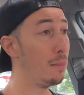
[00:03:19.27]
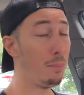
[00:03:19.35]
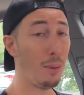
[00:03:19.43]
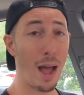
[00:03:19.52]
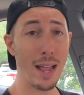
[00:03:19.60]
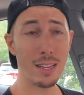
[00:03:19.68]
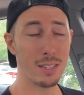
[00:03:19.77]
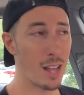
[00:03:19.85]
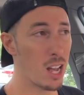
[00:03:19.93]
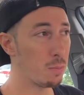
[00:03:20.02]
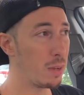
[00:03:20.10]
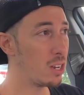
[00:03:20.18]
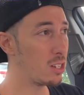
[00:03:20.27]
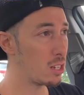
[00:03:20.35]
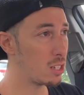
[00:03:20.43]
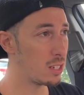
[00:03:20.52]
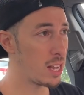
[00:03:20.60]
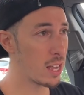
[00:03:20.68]
Buy a stock because
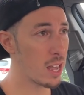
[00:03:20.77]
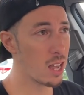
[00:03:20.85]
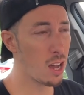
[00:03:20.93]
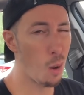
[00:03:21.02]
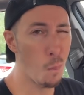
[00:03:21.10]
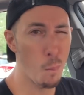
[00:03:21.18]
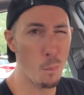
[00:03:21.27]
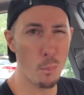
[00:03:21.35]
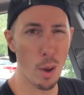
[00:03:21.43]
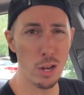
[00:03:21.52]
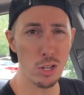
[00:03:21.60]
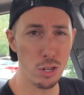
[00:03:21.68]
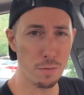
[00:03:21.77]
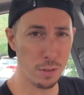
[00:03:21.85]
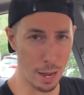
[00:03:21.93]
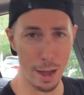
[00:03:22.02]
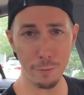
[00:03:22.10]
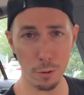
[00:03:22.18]
it's ticking a bunch of
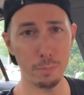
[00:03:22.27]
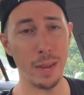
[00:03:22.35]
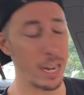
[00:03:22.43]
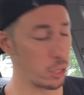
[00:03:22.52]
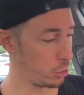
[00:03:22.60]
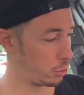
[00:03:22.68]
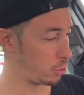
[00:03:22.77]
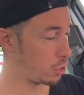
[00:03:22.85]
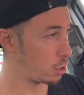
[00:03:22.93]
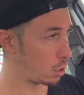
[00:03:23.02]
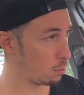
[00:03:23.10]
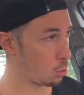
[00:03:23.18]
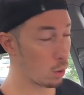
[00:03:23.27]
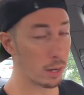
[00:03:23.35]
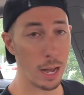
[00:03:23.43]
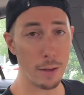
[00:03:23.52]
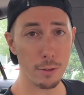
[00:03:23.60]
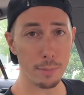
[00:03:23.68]
confirmations. The more
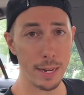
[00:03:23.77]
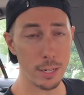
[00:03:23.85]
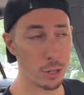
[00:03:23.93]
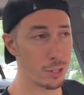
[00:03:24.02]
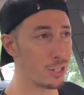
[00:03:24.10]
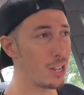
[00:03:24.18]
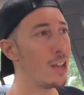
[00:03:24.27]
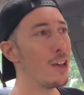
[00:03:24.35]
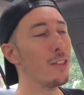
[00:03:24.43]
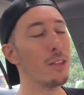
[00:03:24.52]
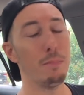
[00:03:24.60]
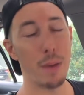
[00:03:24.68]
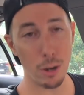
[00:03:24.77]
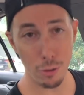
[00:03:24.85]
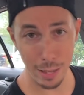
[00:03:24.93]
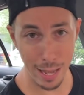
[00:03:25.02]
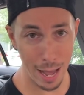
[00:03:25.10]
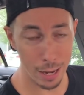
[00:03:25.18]
confirmations, the better
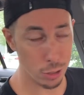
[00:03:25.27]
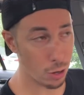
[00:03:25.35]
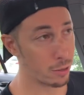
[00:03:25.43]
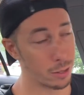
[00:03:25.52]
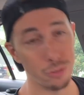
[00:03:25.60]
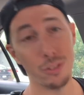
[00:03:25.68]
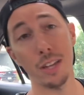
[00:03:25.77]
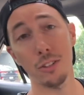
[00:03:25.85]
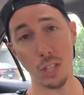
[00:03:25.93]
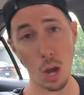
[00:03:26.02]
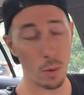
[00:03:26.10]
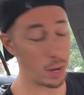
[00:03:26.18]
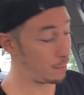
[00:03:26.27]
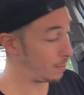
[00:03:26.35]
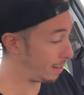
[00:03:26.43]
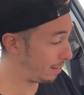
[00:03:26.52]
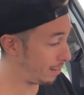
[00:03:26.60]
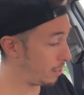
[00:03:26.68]
the odds are this thing's going up.
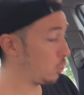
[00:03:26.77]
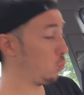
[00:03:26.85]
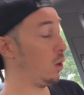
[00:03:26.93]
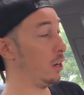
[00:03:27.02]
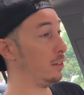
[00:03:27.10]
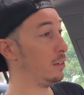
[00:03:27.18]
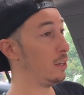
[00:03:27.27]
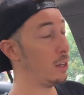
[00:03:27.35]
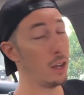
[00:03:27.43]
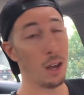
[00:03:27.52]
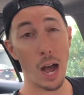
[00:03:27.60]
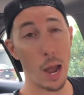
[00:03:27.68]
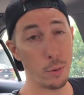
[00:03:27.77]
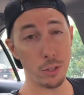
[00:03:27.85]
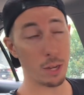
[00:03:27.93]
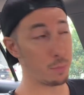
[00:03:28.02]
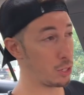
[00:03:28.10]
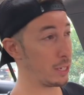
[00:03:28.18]
And this one, I was
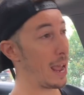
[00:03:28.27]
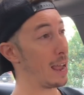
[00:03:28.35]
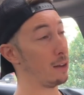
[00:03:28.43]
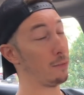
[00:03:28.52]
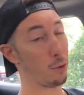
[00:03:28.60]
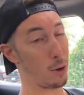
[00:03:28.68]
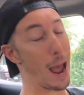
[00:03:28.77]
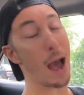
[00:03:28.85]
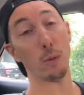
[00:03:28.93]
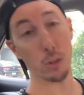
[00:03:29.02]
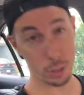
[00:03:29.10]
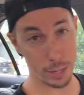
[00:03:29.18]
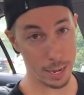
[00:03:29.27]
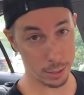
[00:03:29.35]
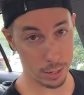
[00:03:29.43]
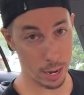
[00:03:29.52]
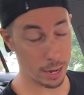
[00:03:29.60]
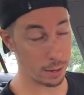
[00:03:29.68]
up scanning for hours last
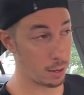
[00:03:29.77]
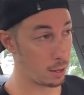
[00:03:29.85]
night.